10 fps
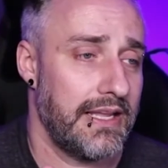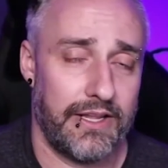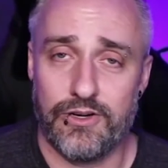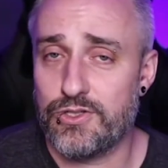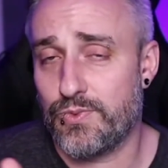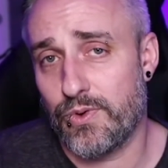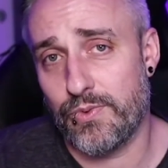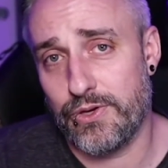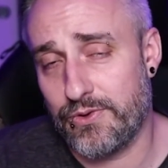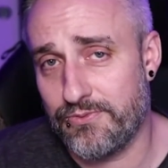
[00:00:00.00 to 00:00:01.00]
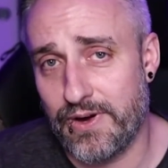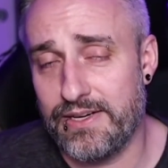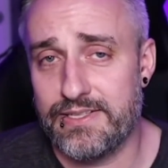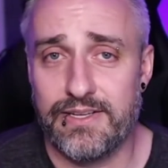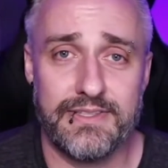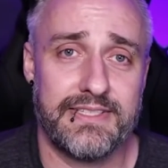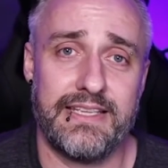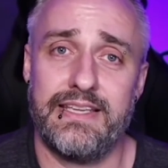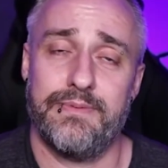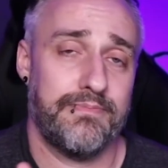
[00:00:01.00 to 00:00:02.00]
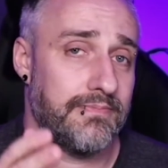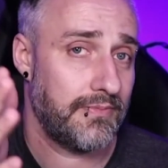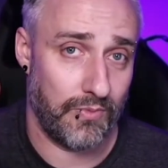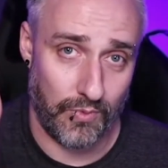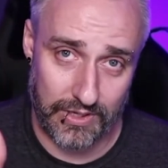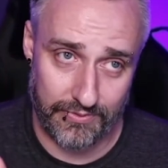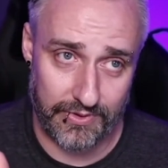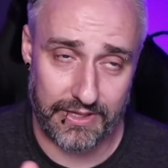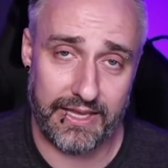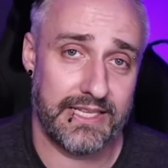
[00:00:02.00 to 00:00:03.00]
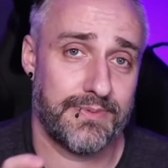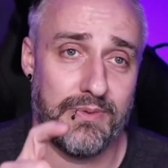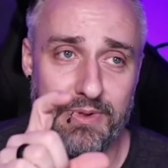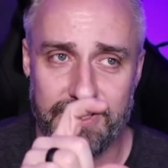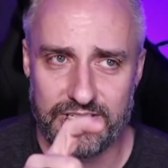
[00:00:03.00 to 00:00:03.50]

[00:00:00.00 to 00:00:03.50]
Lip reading: here's where you can find us on Steam, whatever the case may be.